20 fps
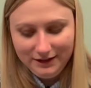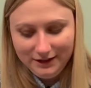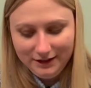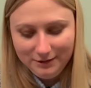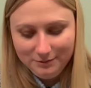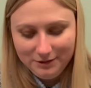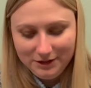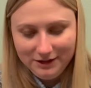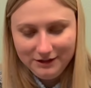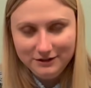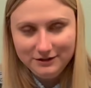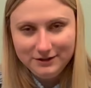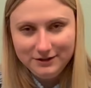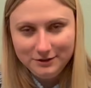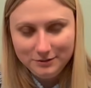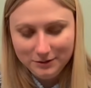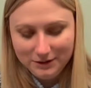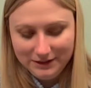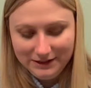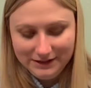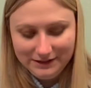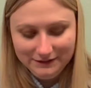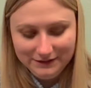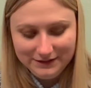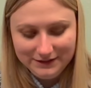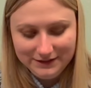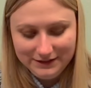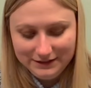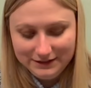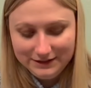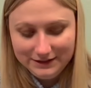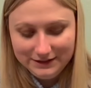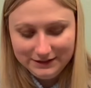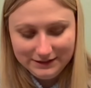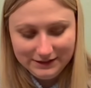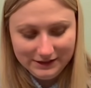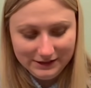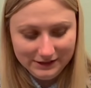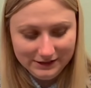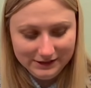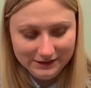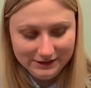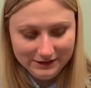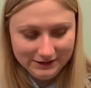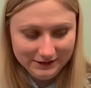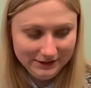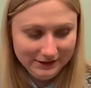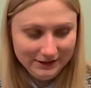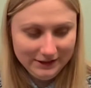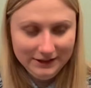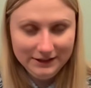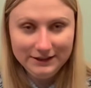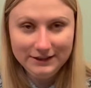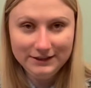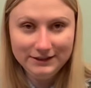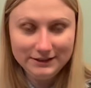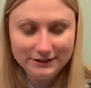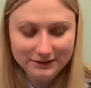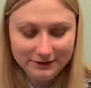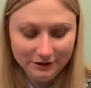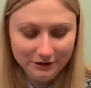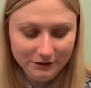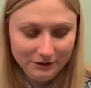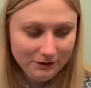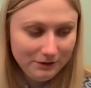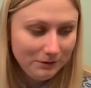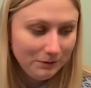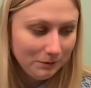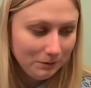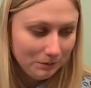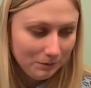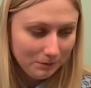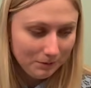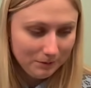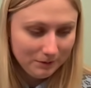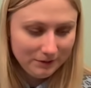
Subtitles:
I'm not used to working with DCC. This is all new.